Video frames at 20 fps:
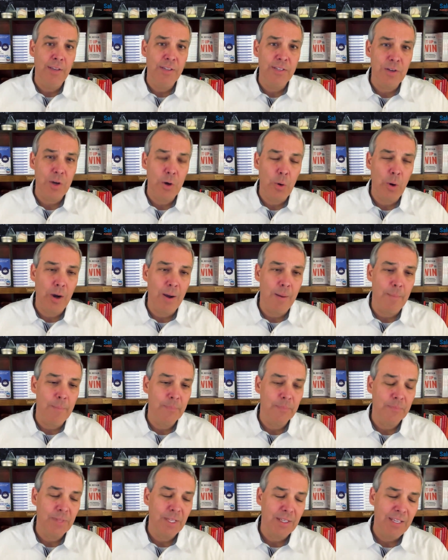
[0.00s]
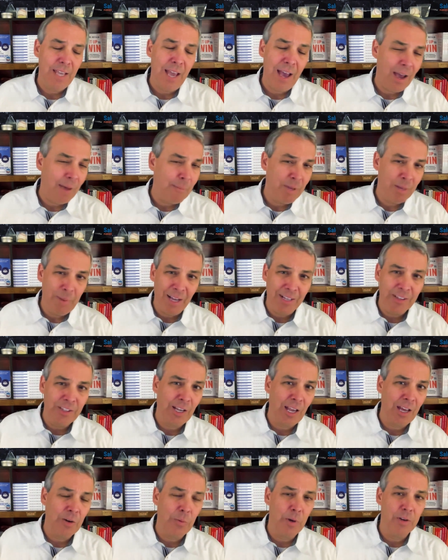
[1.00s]
And so, um, yeah, I mean, back
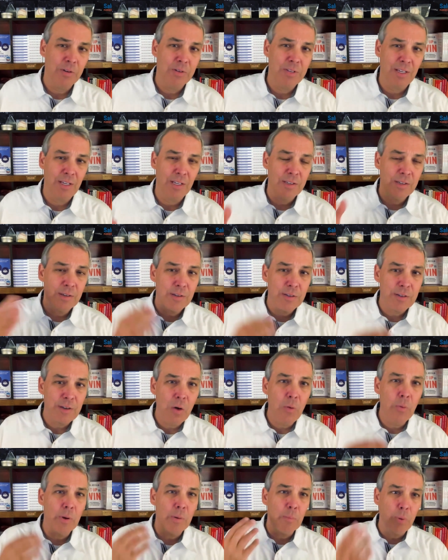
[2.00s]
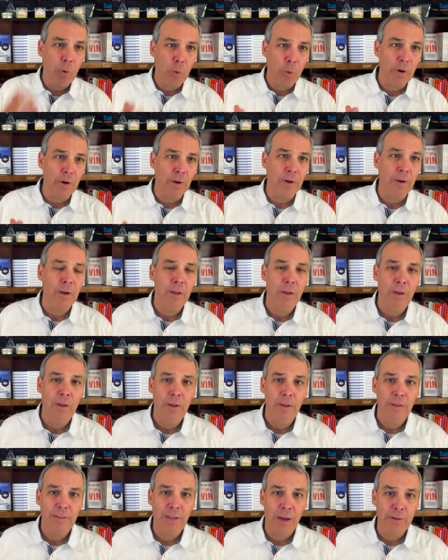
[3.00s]
to kind of what you're saying, it's so important
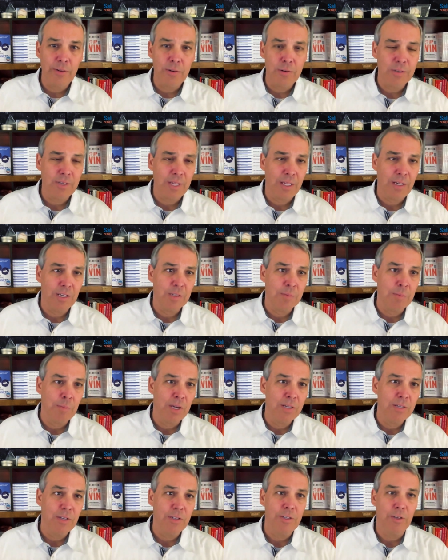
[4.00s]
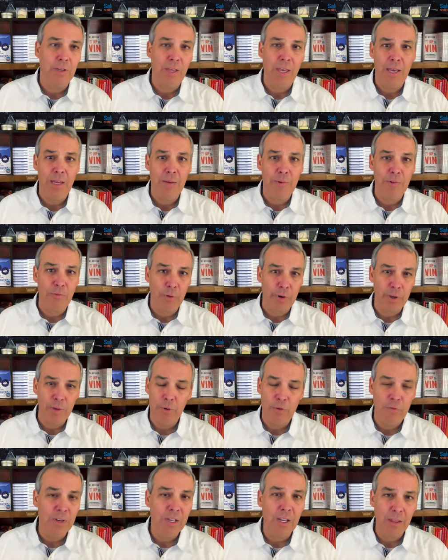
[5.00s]
to understand as much as you can before
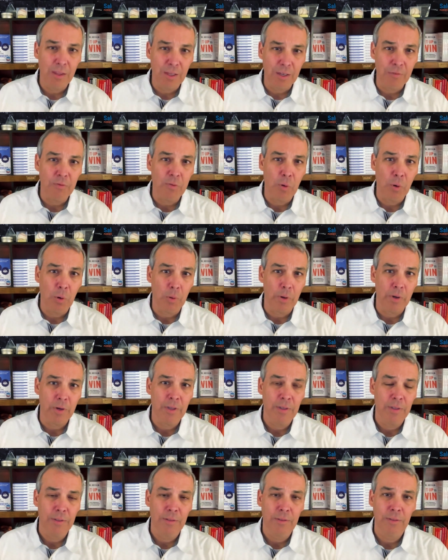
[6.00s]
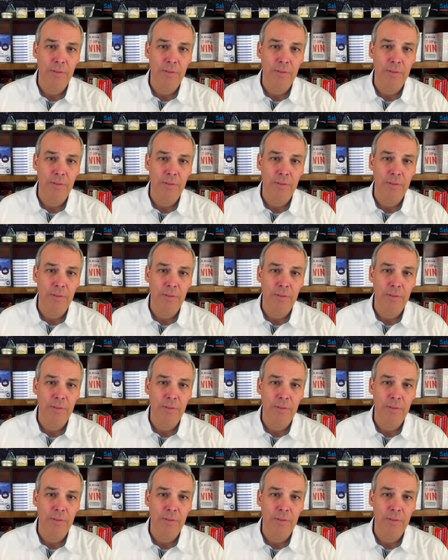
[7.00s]
you move anything forward.